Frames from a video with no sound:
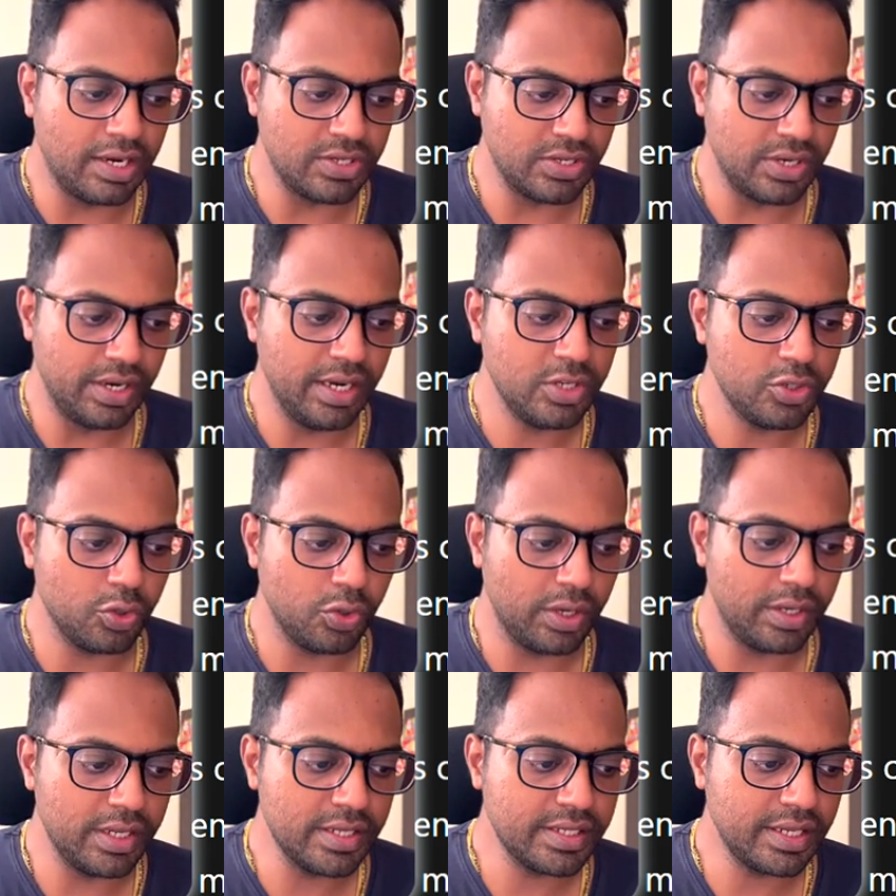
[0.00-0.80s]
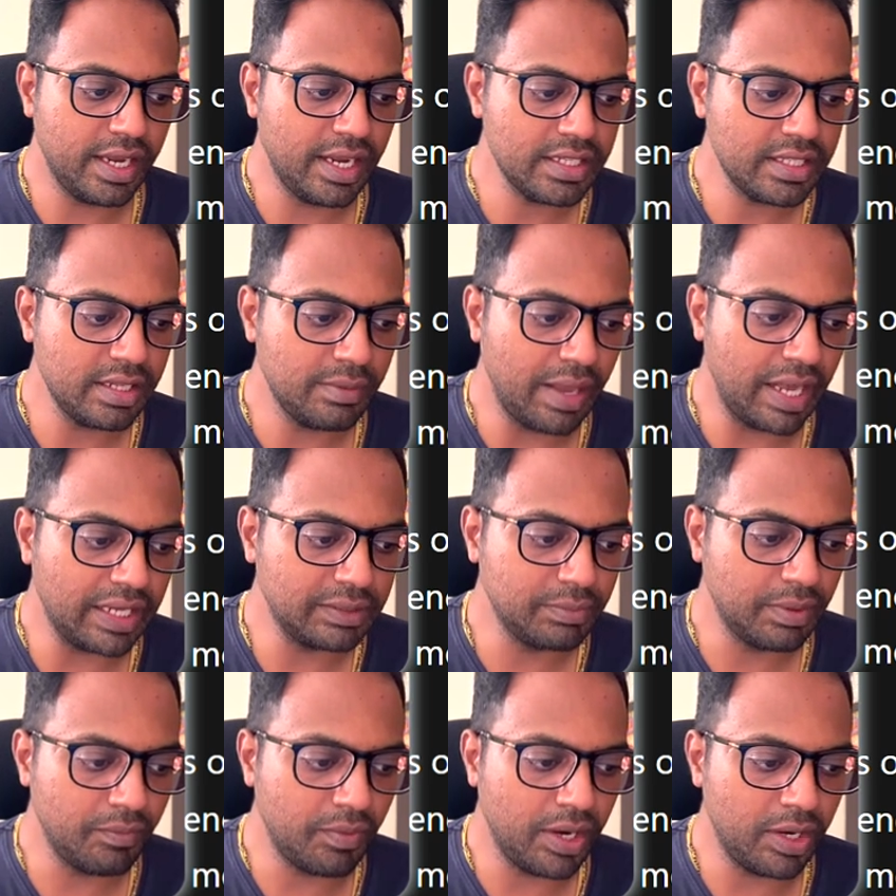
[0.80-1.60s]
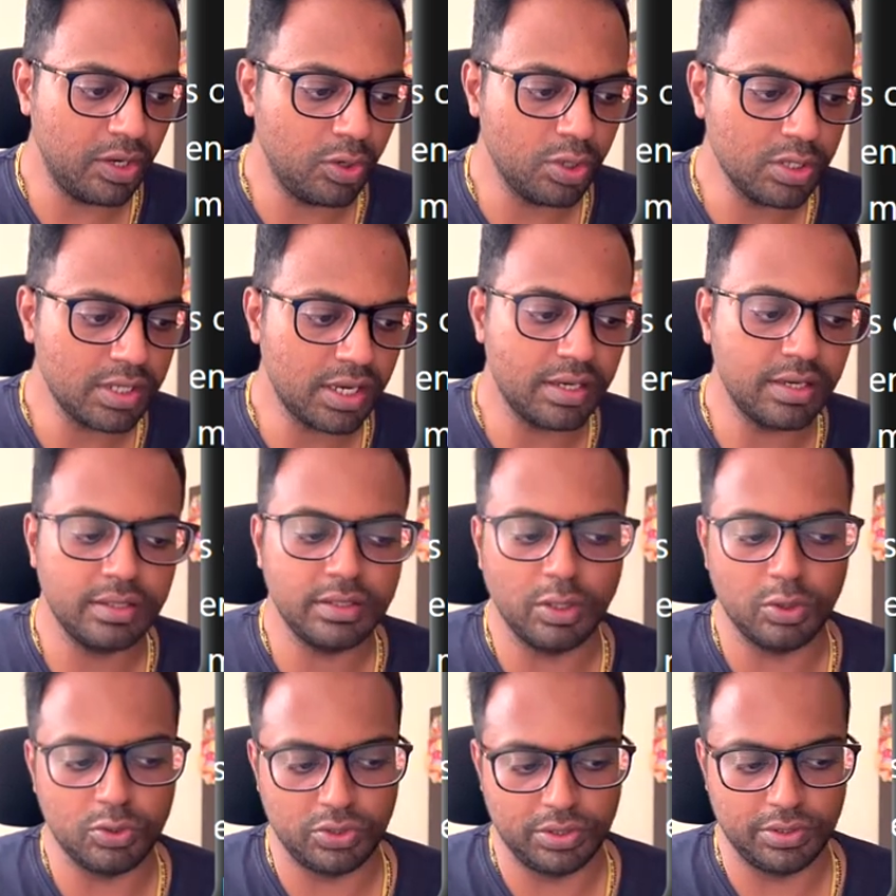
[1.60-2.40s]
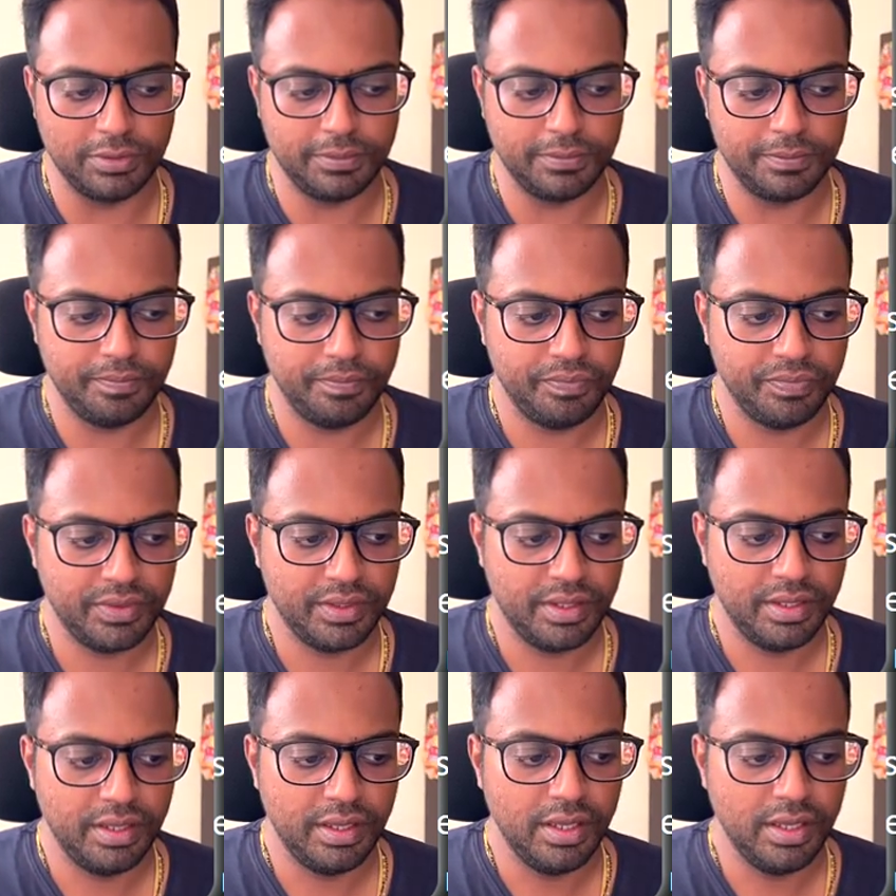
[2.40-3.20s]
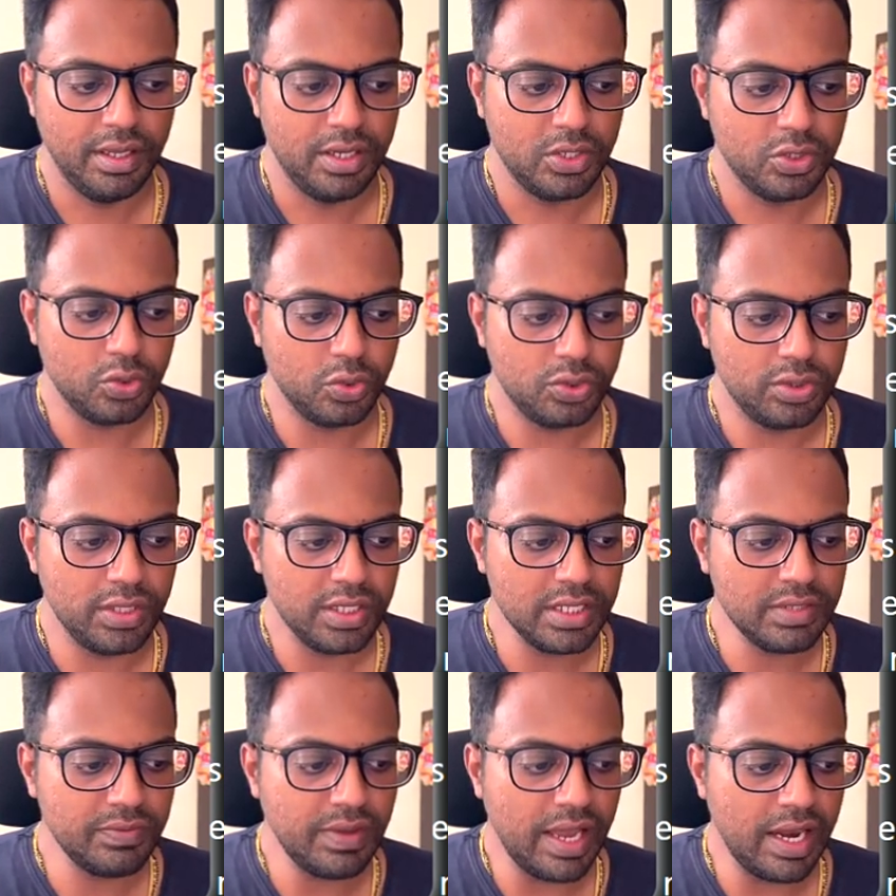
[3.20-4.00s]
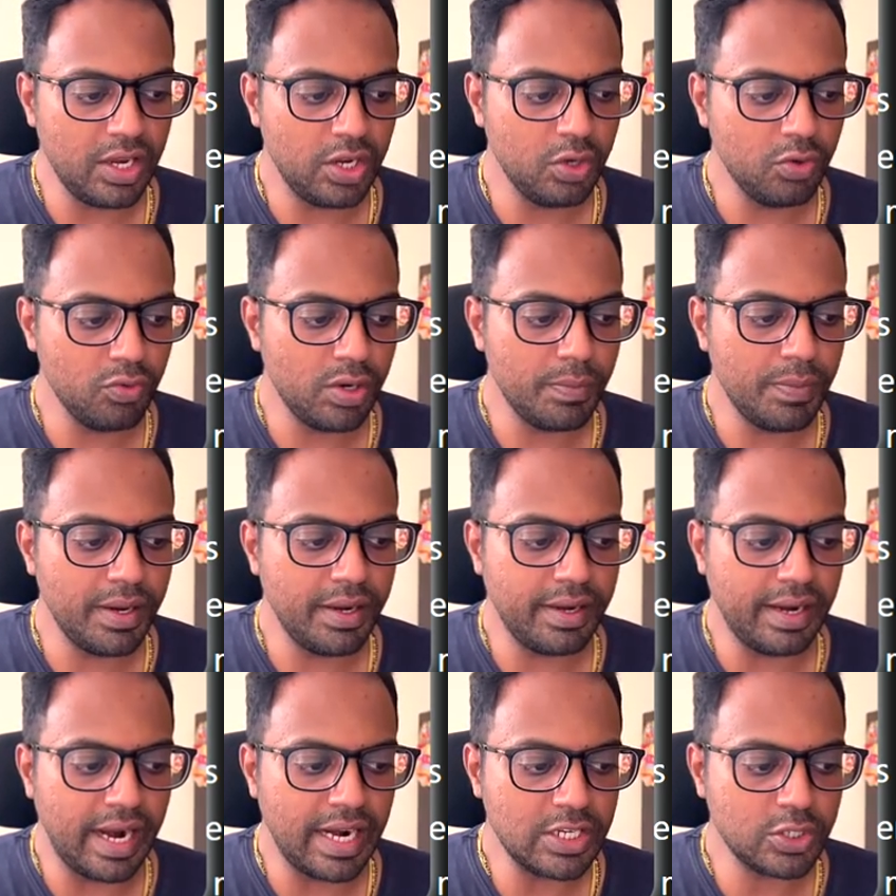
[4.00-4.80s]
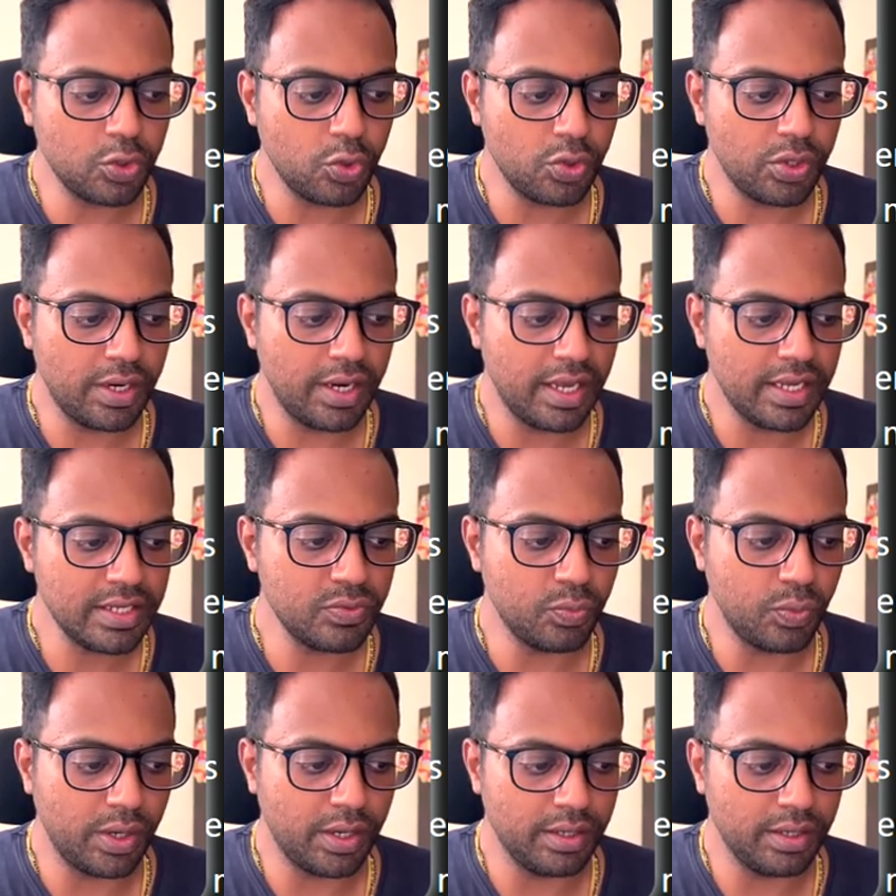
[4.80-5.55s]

So in this case, the maximum value is 100,000. So this value will be transcoded as 1.